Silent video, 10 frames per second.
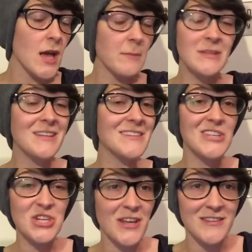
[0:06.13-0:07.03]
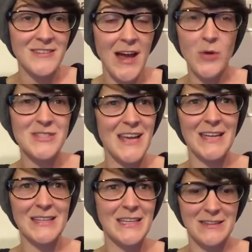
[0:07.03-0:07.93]
I'm getting the chance now.
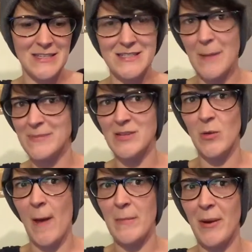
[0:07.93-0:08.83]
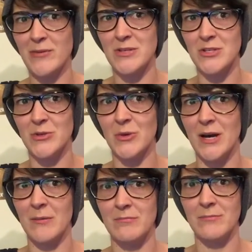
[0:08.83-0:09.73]
Sadly, this episode I'm about to do
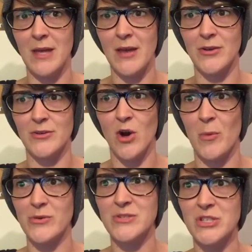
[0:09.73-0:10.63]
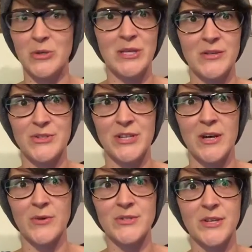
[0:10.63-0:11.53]
aired almost 2 years
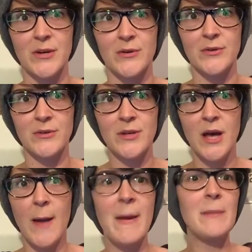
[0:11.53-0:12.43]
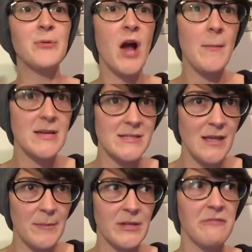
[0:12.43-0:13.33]
ago, so I made a promise.
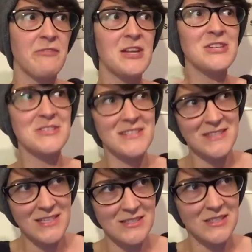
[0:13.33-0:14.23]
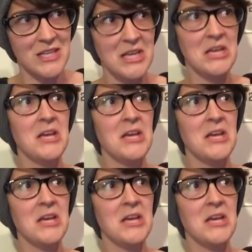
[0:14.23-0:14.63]
I'm going to finish this season.